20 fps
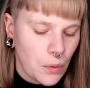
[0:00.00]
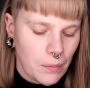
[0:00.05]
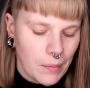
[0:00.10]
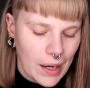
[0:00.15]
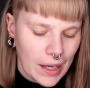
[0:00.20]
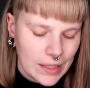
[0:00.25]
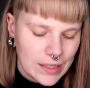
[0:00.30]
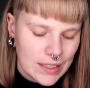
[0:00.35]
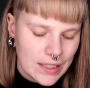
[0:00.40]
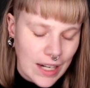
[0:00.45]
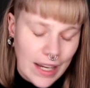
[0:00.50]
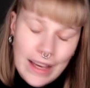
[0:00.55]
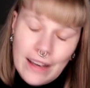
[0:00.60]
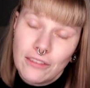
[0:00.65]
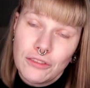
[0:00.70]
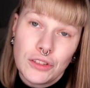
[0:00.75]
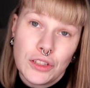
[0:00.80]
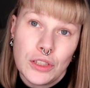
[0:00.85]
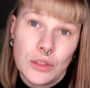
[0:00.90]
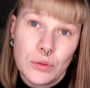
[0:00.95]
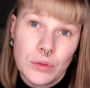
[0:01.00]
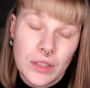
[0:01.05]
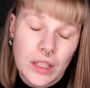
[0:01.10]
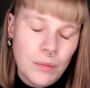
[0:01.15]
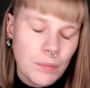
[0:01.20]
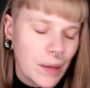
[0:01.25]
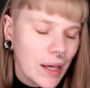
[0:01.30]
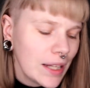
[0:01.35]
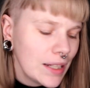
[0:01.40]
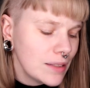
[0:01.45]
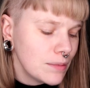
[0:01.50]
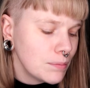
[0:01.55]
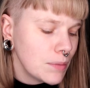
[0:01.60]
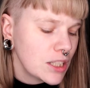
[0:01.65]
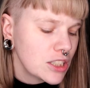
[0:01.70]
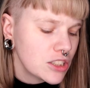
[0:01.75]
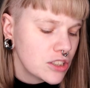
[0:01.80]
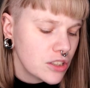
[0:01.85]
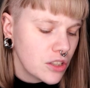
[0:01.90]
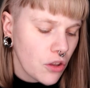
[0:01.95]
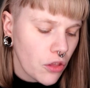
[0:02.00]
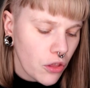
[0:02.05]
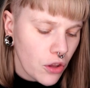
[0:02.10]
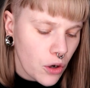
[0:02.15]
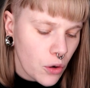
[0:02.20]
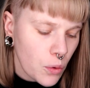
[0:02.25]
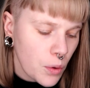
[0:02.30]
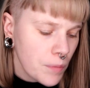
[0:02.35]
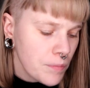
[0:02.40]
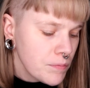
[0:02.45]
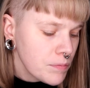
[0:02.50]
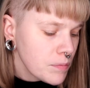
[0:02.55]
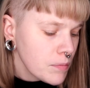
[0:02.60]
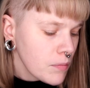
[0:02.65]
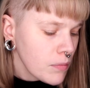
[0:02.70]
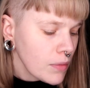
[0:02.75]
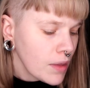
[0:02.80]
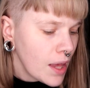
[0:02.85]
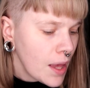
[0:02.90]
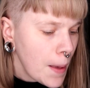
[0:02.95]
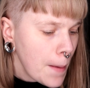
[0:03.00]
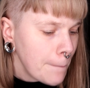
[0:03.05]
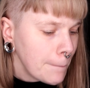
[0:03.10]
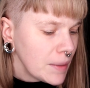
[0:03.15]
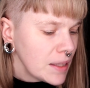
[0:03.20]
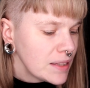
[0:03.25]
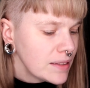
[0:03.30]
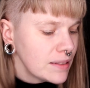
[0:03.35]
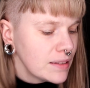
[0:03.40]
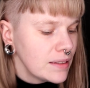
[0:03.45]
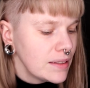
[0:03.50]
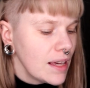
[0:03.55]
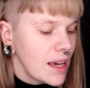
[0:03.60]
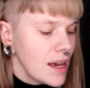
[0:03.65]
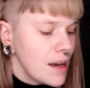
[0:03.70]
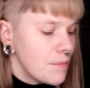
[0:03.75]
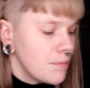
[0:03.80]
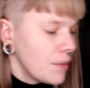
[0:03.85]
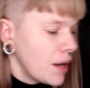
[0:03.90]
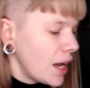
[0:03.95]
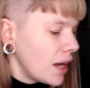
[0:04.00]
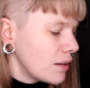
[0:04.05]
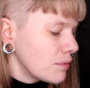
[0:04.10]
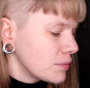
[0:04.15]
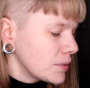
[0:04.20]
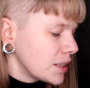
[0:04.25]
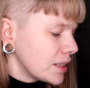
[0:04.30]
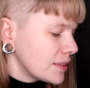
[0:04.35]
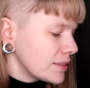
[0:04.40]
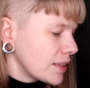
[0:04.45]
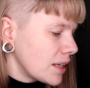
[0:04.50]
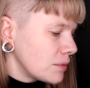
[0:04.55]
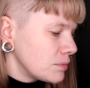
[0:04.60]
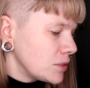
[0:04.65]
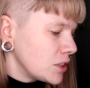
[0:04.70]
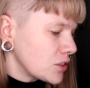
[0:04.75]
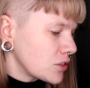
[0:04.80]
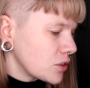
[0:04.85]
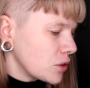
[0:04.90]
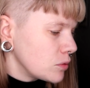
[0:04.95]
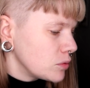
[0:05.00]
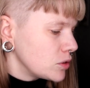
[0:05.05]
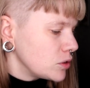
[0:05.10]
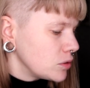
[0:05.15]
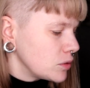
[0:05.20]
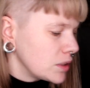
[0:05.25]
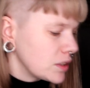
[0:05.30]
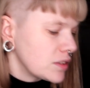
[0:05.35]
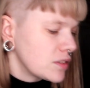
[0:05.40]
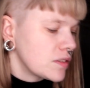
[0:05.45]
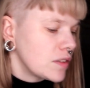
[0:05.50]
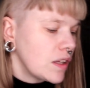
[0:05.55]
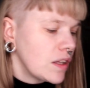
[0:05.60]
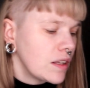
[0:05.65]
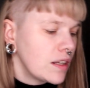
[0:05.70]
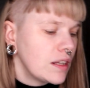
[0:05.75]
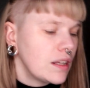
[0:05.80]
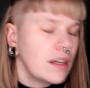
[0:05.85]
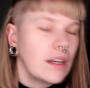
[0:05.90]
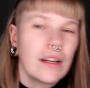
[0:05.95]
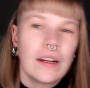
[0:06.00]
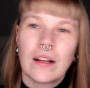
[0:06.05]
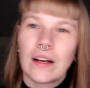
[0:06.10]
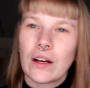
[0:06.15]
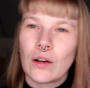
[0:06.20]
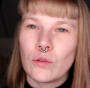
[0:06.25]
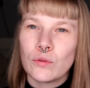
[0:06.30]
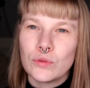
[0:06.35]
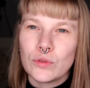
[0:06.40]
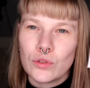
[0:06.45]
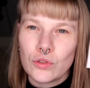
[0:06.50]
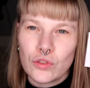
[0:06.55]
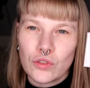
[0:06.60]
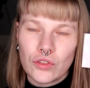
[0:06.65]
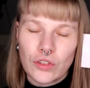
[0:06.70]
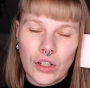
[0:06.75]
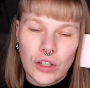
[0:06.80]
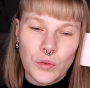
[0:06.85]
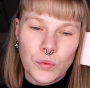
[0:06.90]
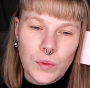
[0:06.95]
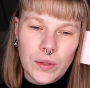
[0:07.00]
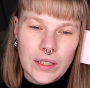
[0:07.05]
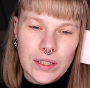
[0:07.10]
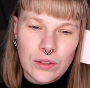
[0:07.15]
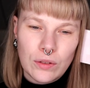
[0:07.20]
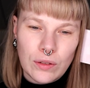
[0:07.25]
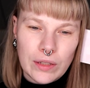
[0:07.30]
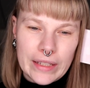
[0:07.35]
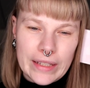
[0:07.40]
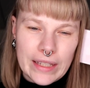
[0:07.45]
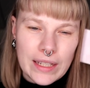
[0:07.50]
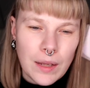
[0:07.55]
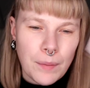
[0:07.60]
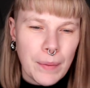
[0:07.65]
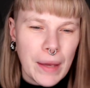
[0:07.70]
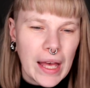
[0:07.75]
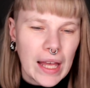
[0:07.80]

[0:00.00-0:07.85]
so much. I haven't used that palette much though. But yeah, I guess I'm just going to get started and I'm going to start with the Jolina